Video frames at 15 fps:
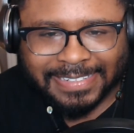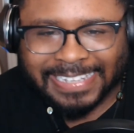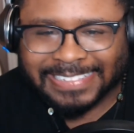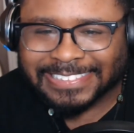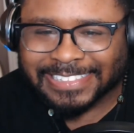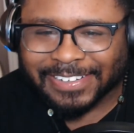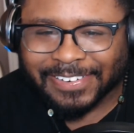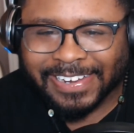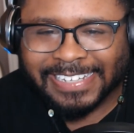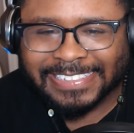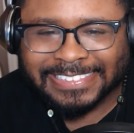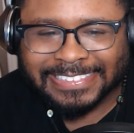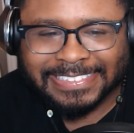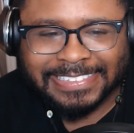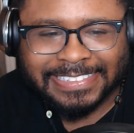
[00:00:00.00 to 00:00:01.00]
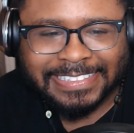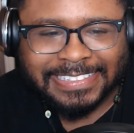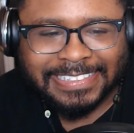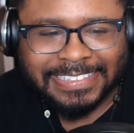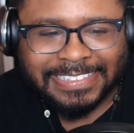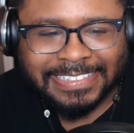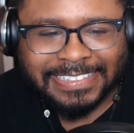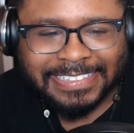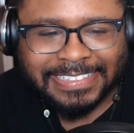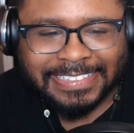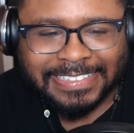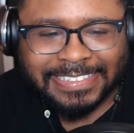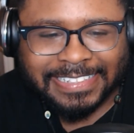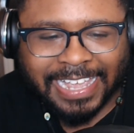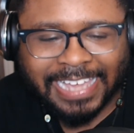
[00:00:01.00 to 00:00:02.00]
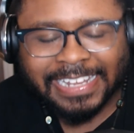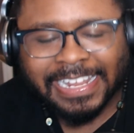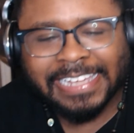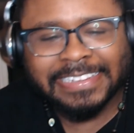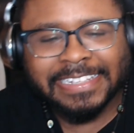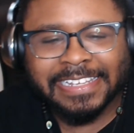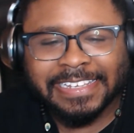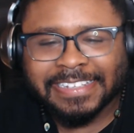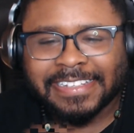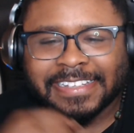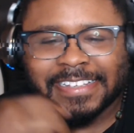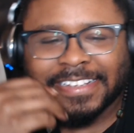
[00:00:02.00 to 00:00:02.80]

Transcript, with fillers: That's crazy. I like that.